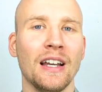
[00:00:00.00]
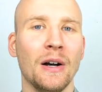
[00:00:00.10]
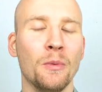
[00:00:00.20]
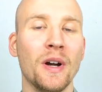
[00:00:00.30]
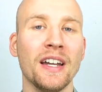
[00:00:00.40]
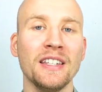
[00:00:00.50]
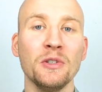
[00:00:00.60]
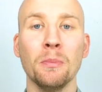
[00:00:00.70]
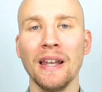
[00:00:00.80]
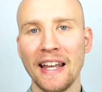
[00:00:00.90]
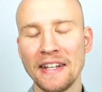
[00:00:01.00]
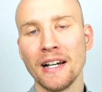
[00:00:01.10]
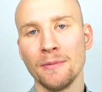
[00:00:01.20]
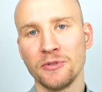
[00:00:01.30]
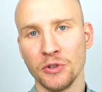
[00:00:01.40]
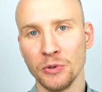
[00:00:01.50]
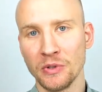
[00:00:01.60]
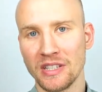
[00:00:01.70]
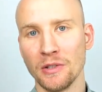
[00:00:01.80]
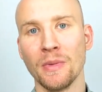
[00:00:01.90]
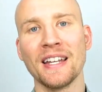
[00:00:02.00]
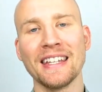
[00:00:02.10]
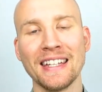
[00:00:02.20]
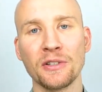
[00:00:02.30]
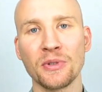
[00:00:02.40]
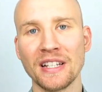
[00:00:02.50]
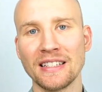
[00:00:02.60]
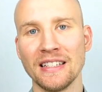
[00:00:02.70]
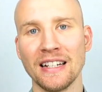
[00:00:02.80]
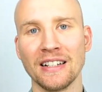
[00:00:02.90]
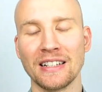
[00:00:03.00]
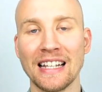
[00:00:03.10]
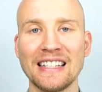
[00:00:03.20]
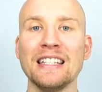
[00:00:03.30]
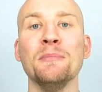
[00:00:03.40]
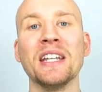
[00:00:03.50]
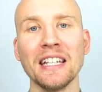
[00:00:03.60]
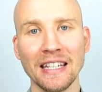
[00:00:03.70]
when you blend up fruits, you might increase their glycemic